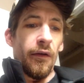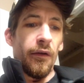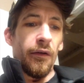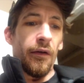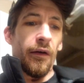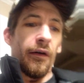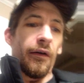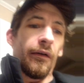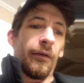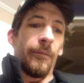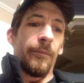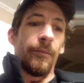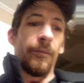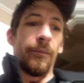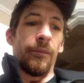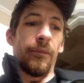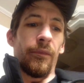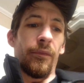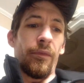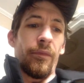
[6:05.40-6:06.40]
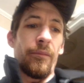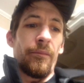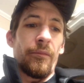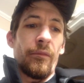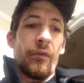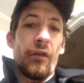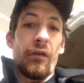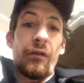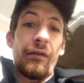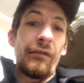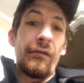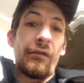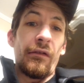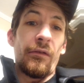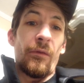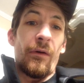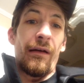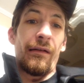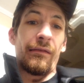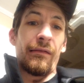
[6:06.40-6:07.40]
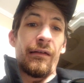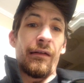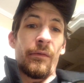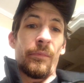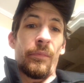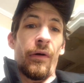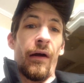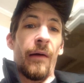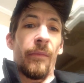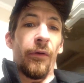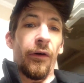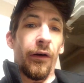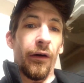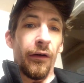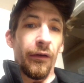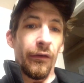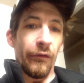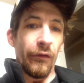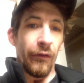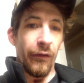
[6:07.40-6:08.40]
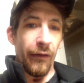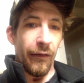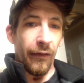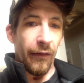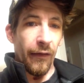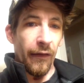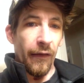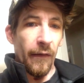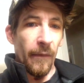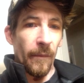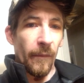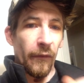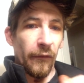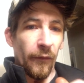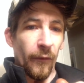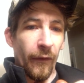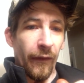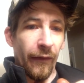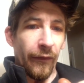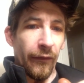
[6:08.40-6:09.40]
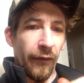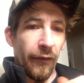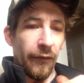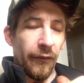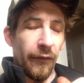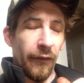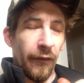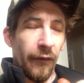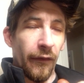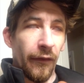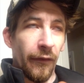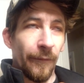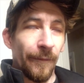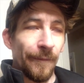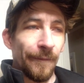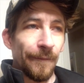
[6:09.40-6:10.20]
The easier way is get a pry bar under it between the